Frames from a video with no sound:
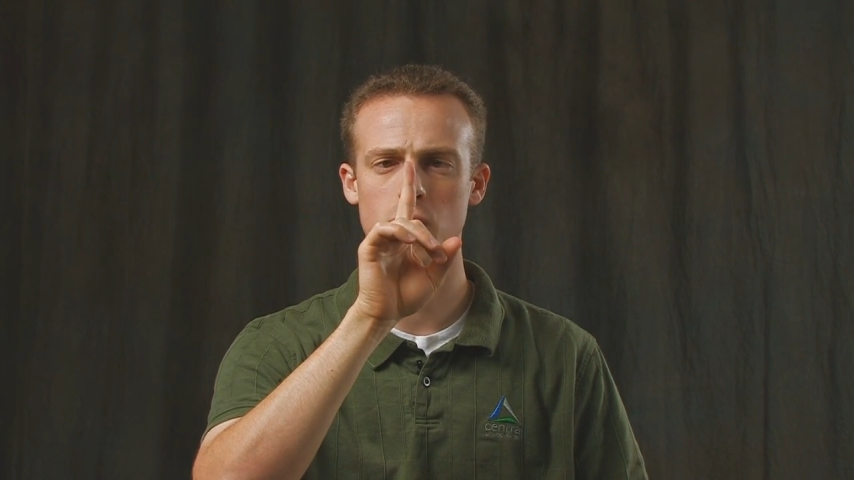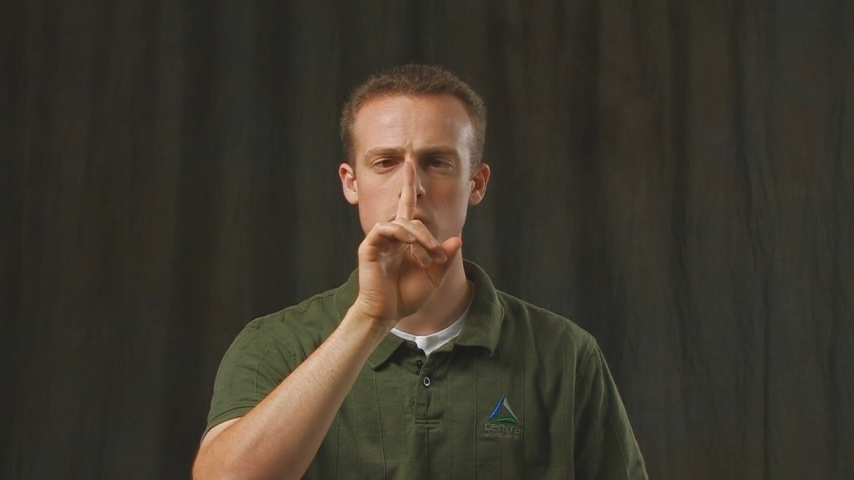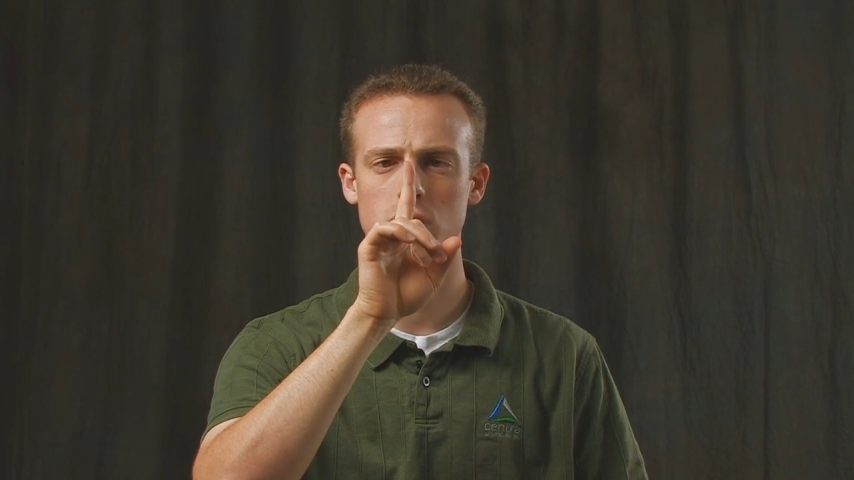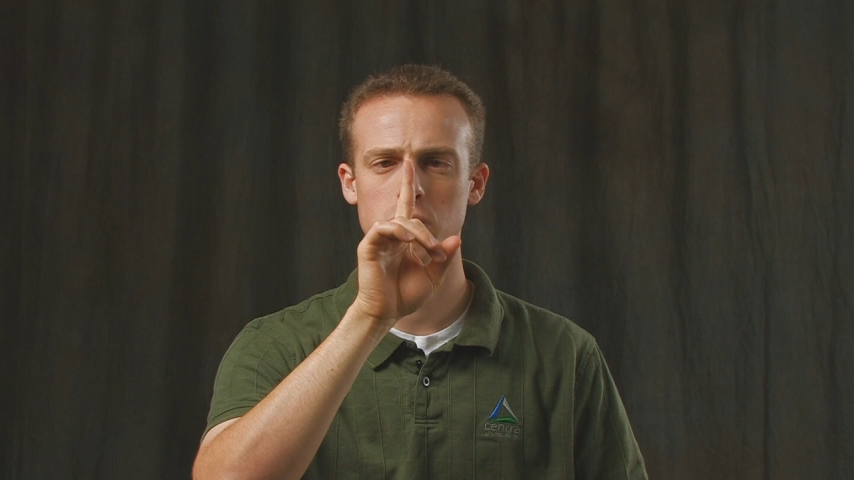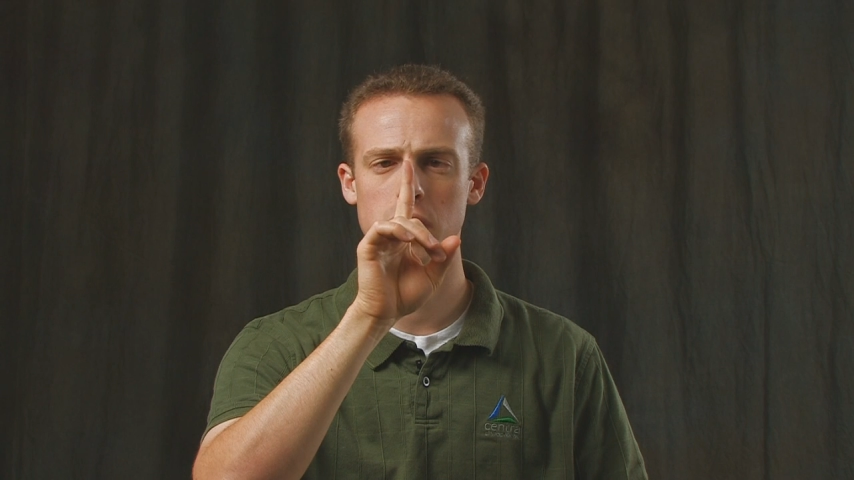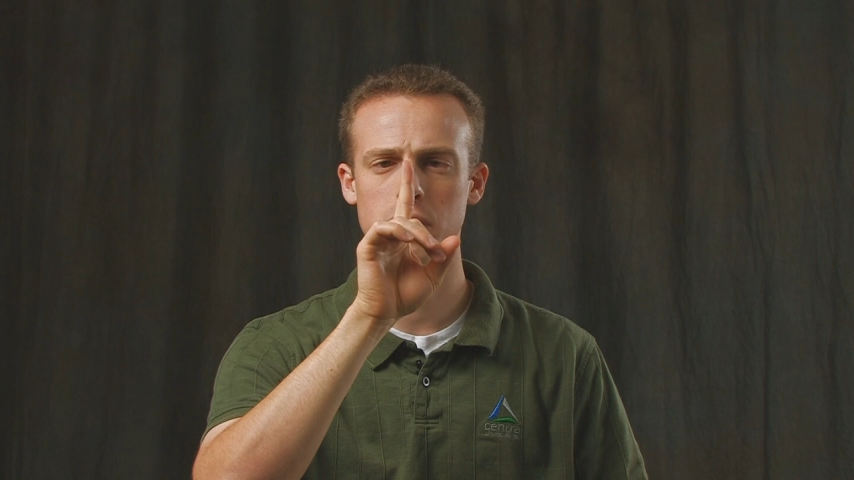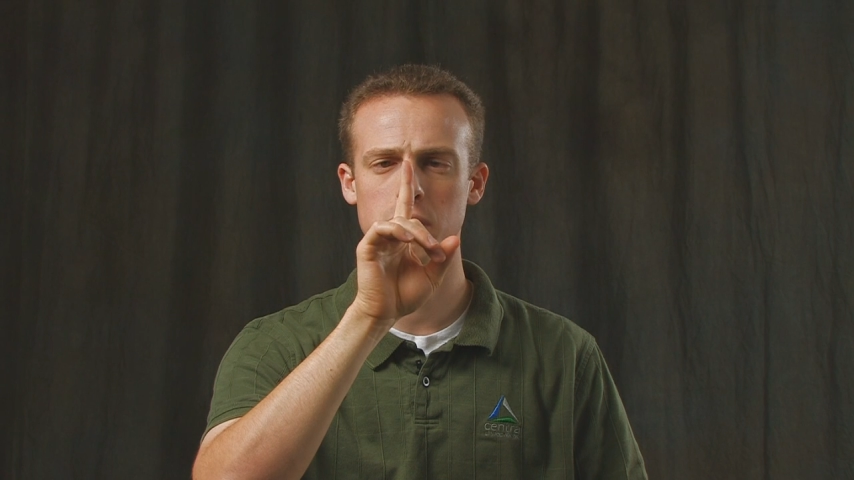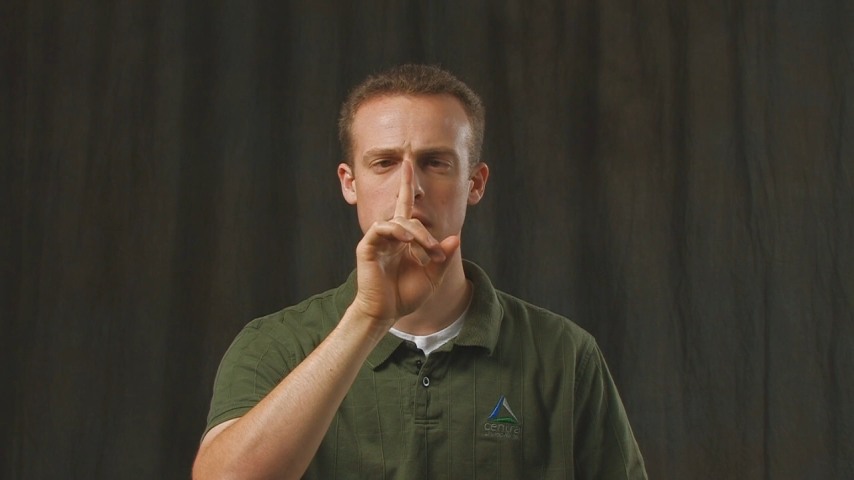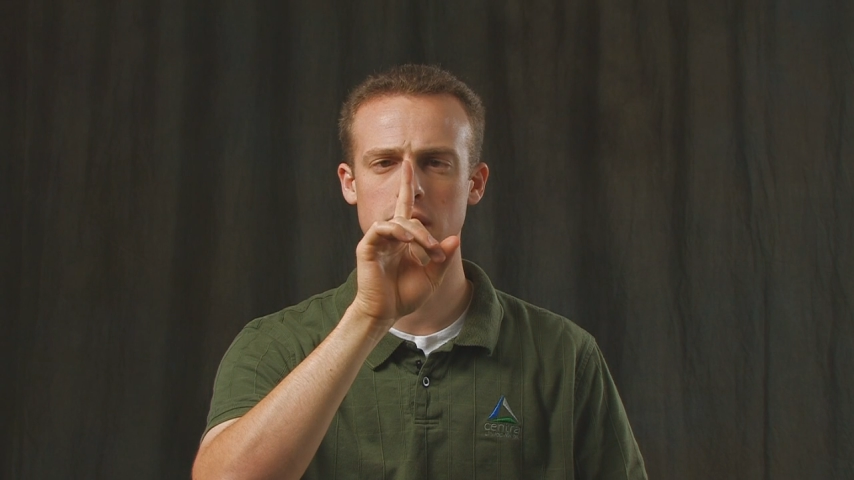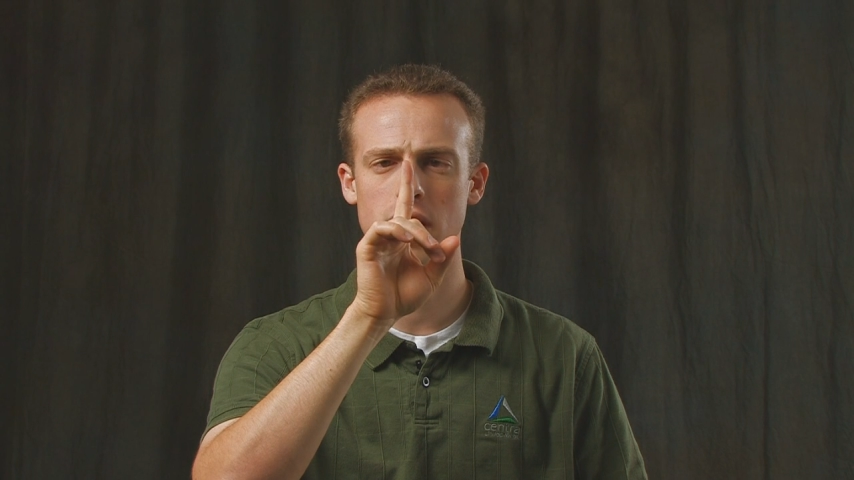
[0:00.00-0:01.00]
and we should be able
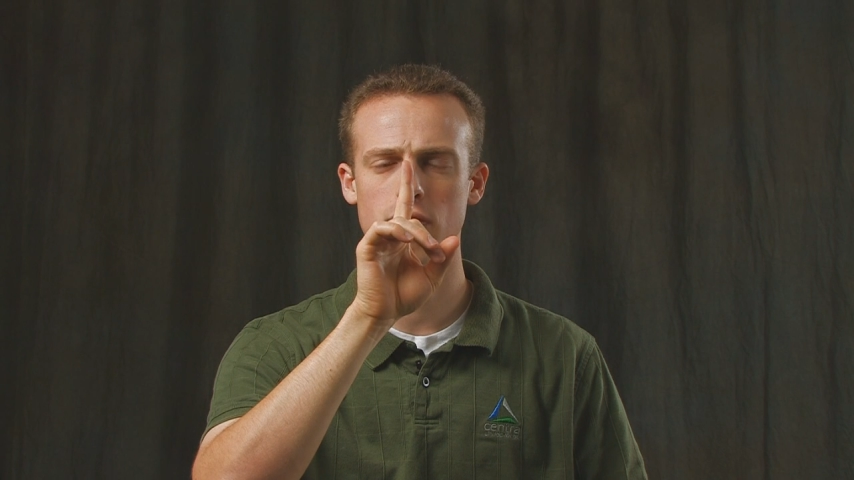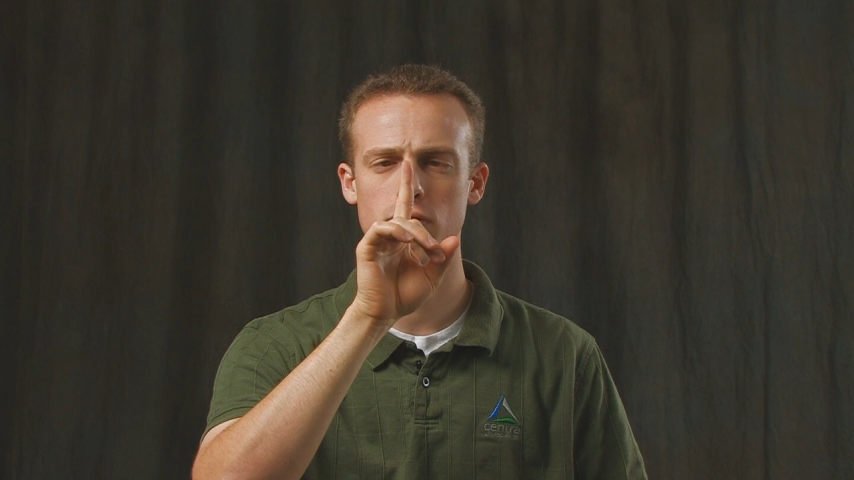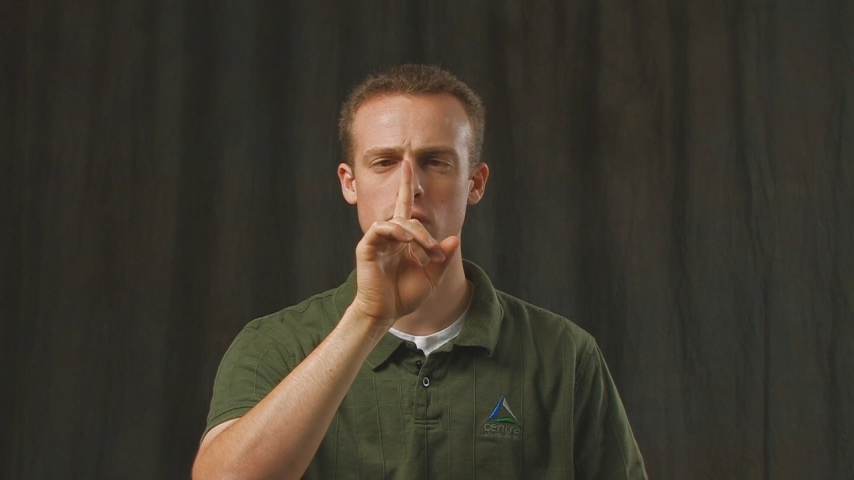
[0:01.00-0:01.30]
to maintain